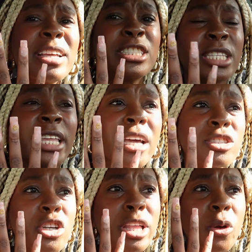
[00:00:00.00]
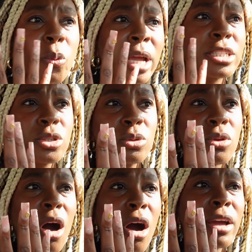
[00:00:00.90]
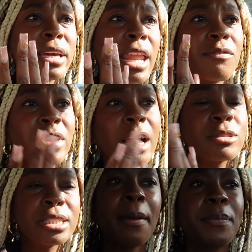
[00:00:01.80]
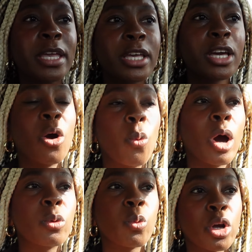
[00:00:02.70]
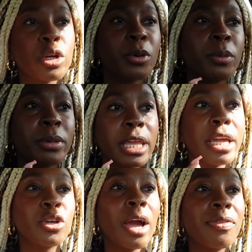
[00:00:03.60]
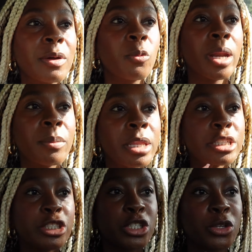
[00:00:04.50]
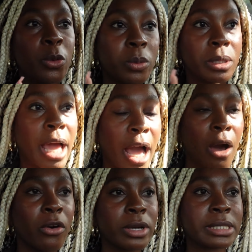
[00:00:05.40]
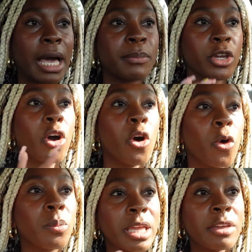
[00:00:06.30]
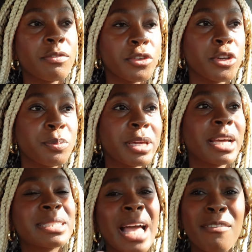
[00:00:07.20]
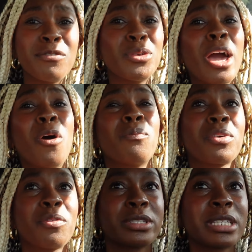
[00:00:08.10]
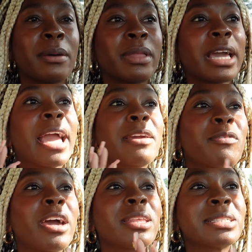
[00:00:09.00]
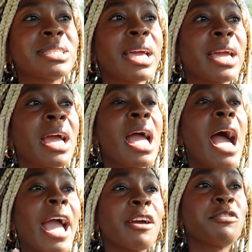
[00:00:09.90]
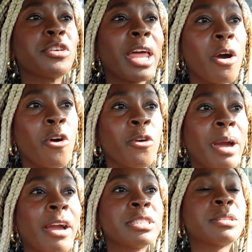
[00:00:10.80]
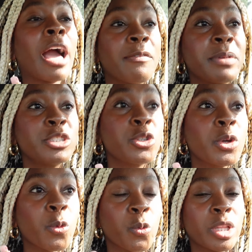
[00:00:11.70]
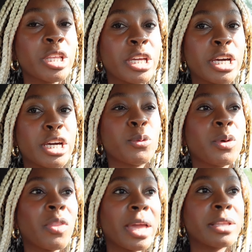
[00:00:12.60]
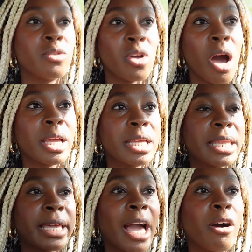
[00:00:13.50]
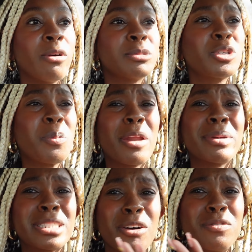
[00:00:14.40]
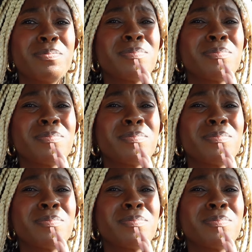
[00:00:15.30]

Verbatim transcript: these nails are like way too long. And I feel like I was typing one word per minute. So I think what I'm gonna do now is that I'm gonna go home, eat food because I have food at home for the first time. Like, I can finally say I have food at home. I was, I've been doing really good with like not eating out. I'm so proud of myself